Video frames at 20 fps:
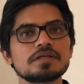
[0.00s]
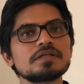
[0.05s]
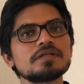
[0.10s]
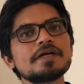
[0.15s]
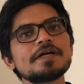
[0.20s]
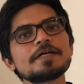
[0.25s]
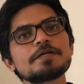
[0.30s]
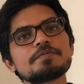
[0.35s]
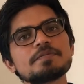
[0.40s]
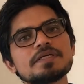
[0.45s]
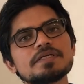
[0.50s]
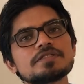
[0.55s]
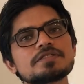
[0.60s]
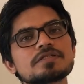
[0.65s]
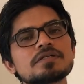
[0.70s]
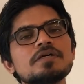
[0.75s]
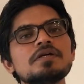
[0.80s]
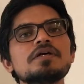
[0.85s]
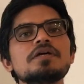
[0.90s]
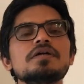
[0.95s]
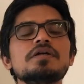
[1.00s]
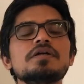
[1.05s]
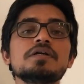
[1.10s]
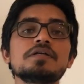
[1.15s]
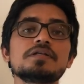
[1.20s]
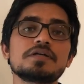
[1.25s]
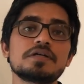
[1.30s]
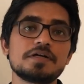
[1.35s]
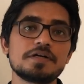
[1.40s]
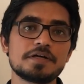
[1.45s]
That means
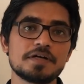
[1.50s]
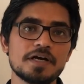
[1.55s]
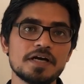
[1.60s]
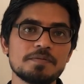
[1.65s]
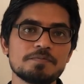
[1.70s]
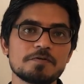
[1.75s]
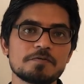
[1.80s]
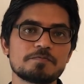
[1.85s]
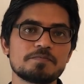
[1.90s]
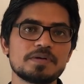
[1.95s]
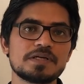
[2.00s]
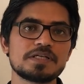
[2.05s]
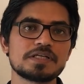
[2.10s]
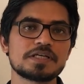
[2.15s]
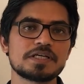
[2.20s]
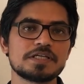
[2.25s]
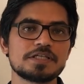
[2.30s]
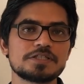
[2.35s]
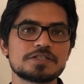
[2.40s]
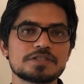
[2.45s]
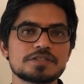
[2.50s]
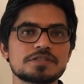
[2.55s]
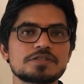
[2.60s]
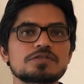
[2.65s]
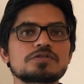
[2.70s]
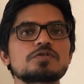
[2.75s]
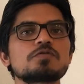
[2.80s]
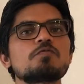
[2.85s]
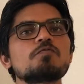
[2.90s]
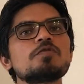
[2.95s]
they're a type of medications
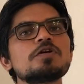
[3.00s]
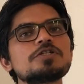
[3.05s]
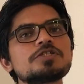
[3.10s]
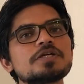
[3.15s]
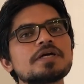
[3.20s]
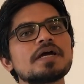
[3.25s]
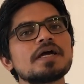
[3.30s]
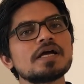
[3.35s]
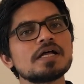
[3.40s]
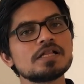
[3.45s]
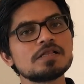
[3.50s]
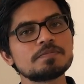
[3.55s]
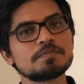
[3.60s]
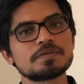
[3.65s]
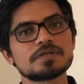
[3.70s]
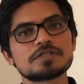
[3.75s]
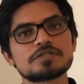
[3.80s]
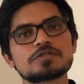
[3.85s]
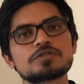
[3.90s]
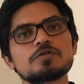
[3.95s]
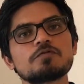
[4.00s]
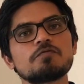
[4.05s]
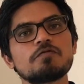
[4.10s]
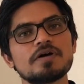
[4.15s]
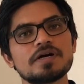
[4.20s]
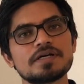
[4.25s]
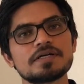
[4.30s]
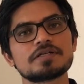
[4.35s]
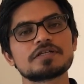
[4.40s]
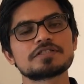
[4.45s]
which help us to
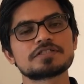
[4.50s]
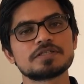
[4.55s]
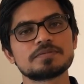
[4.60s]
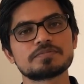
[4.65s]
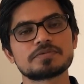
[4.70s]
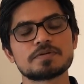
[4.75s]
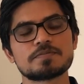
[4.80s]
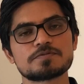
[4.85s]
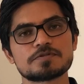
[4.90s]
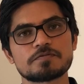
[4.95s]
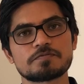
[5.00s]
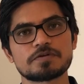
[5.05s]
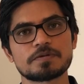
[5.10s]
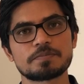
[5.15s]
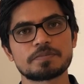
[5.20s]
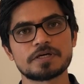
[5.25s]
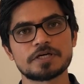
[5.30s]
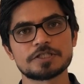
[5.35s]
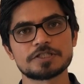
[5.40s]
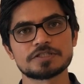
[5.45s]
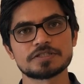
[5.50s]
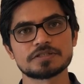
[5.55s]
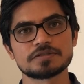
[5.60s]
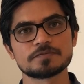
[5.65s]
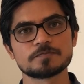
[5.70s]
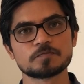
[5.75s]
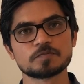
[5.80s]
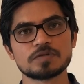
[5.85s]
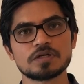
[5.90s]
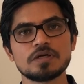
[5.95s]
fight the symptoms of depression.